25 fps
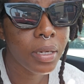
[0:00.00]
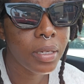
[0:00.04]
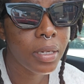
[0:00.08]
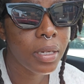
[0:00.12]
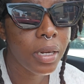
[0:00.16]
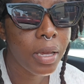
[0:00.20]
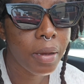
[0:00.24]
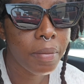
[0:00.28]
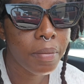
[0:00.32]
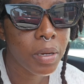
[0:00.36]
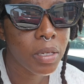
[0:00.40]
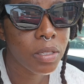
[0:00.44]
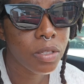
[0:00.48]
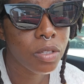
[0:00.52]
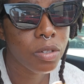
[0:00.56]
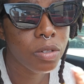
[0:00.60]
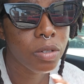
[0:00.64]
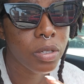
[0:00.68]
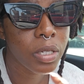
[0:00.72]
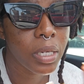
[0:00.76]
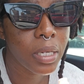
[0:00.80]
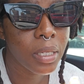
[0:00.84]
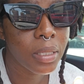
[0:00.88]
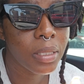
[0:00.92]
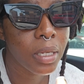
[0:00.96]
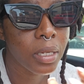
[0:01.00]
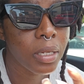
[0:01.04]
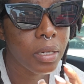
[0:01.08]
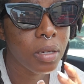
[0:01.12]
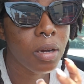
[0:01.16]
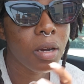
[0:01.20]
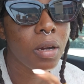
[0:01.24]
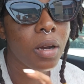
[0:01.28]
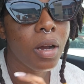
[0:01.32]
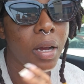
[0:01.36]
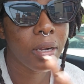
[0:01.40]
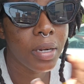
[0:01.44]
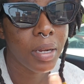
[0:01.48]
dilemmas created
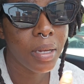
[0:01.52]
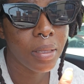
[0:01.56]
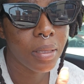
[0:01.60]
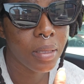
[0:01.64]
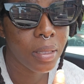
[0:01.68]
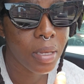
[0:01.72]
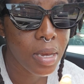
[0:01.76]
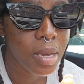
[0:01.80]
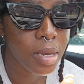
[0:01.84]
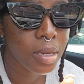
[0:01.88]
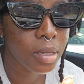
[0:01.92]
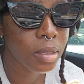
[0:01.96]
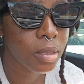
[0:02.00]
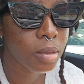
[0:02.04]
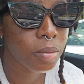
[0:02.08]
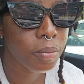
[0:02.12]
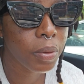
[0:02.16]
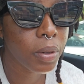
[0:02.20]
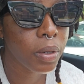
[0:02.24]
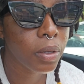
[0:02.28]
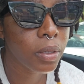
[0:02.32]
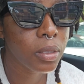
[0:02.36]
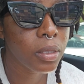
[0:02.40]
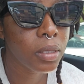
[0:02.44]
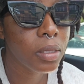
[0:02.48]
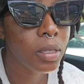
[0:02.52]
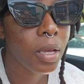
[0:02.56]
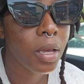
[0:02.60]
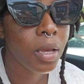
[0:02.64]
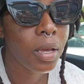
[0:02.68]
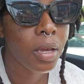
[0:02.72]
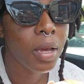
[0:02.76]
other things, but